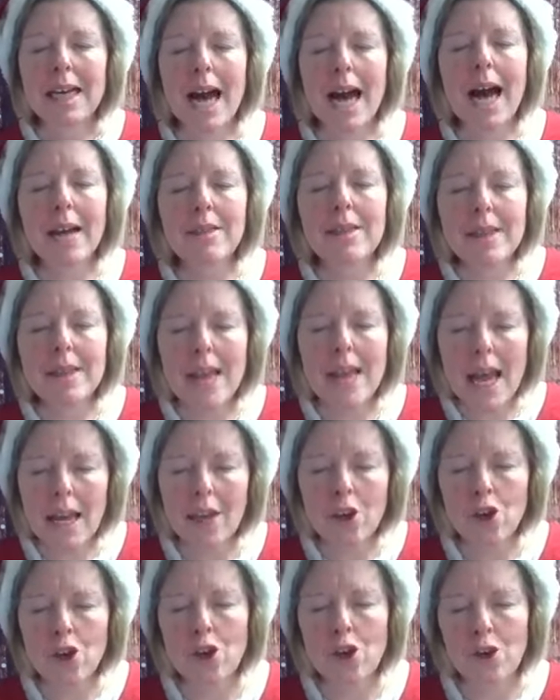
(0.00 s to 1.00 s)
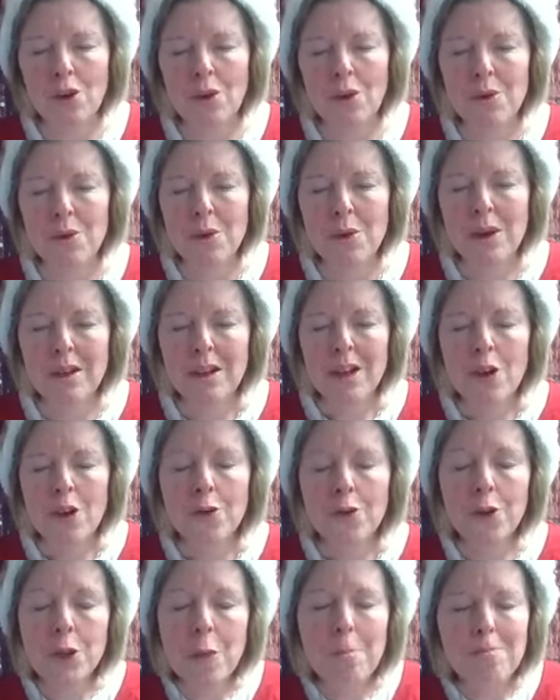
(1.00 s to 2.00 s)
God, thank you
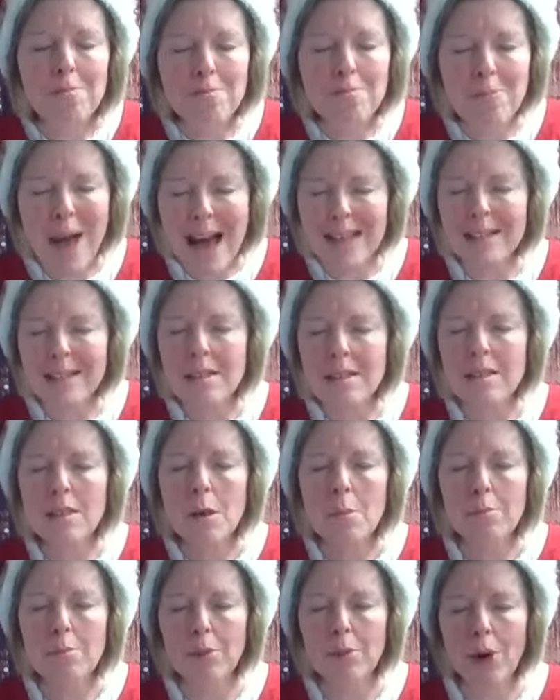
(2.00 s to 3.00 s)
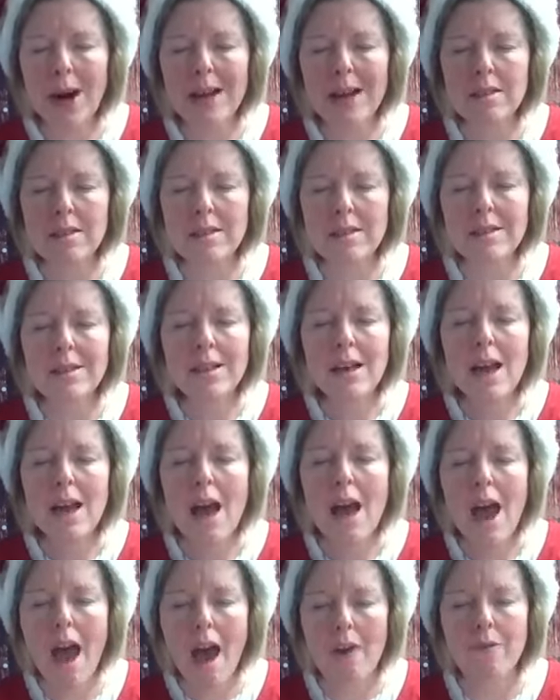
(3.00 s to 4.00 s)
for the best present
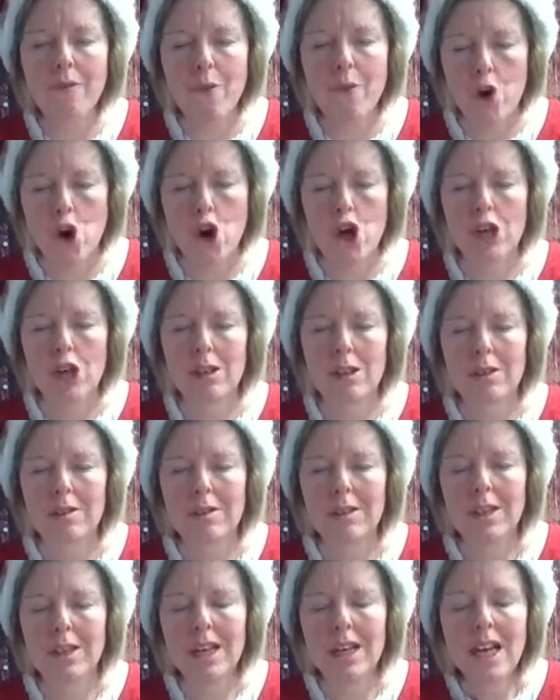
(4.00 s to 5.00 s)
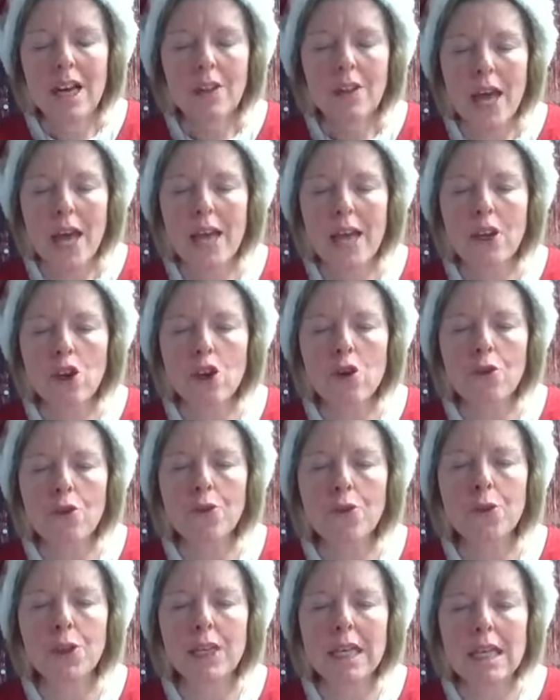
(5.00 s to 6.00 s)
ever. Thank
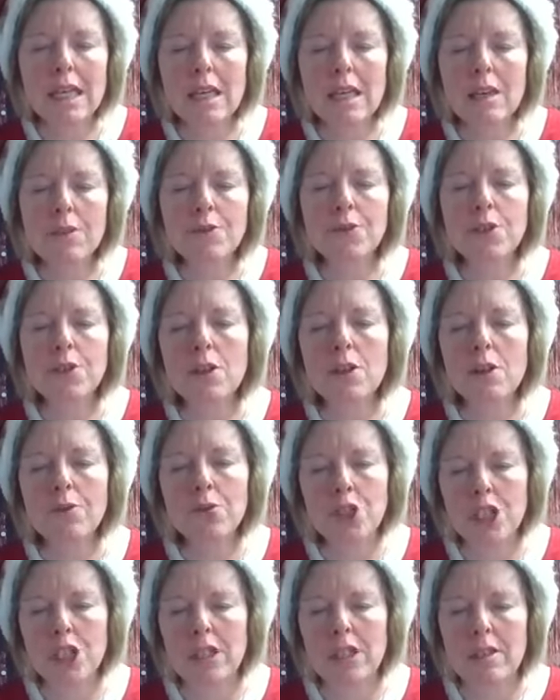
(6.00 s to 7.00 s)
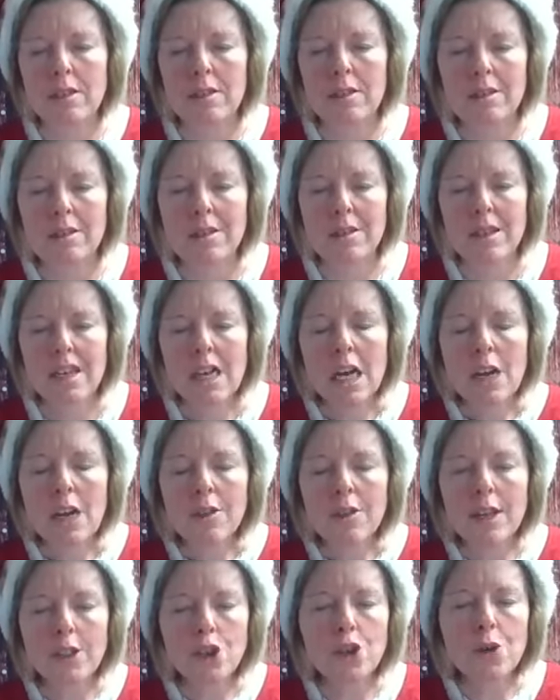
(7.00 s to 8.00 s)
you for the gift of Jesus
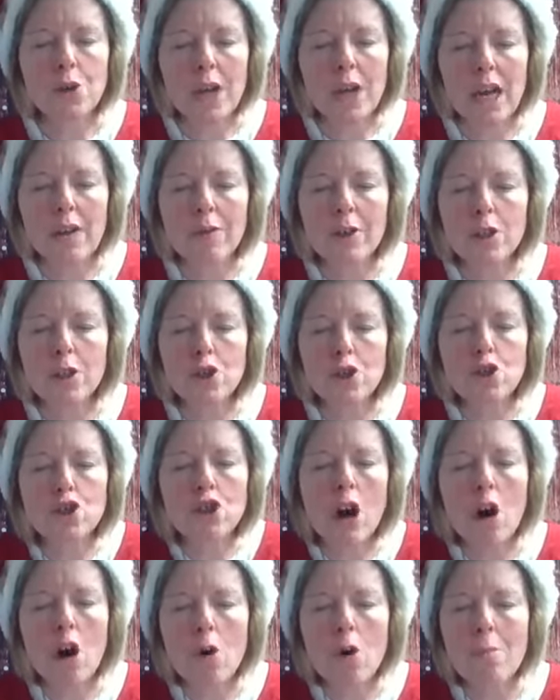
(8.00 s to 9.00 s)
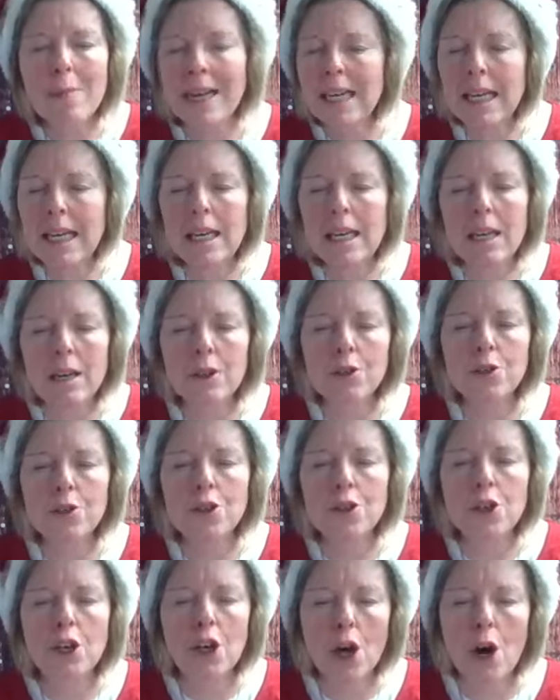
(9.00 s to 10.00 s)
that you gave us so many
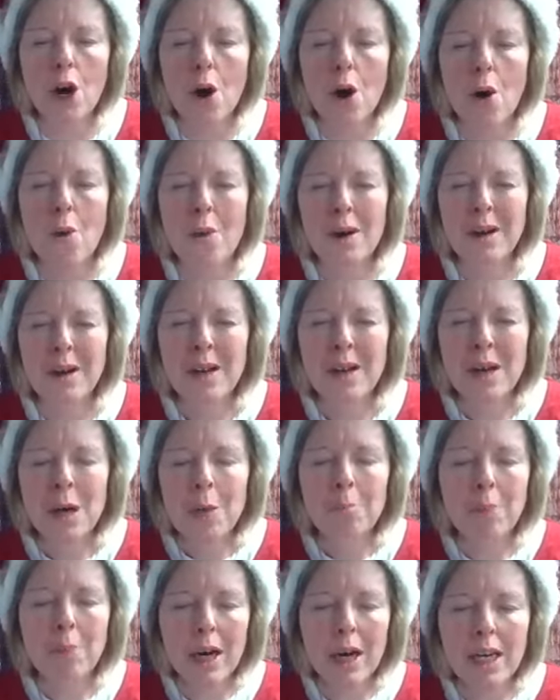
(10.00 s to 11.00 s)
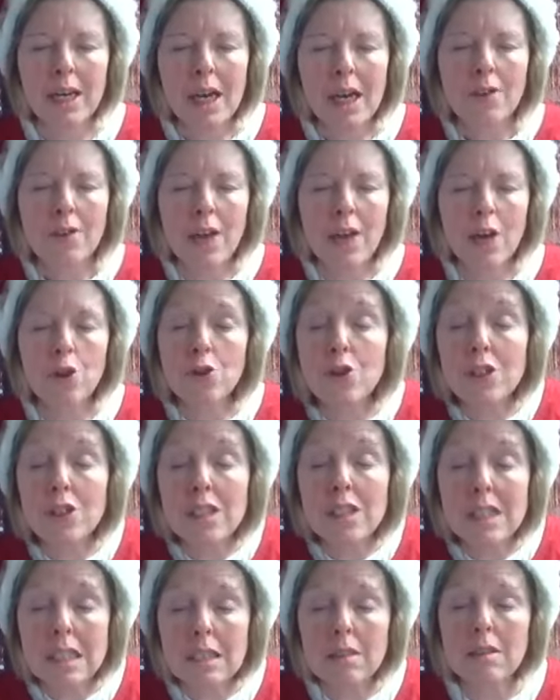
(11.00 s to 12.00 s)
years ago, but that you
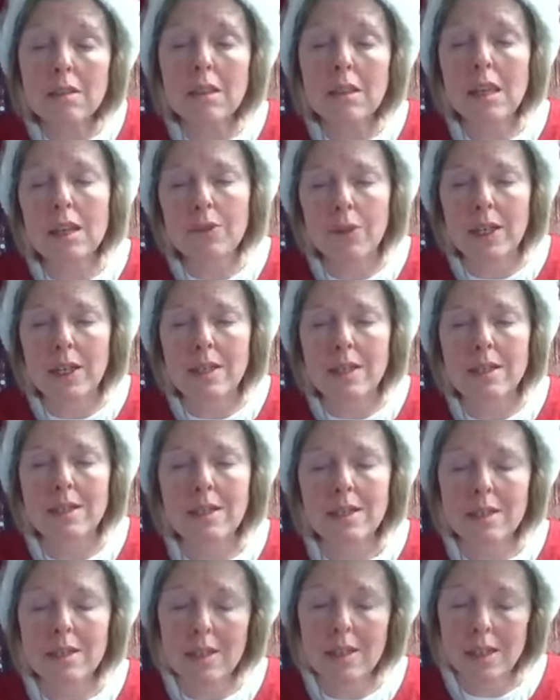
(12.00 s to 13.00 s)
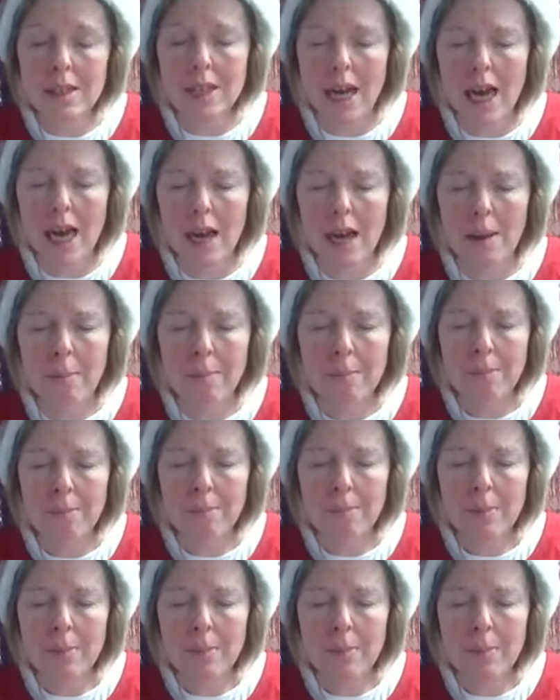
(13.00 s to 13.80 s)
still give us today.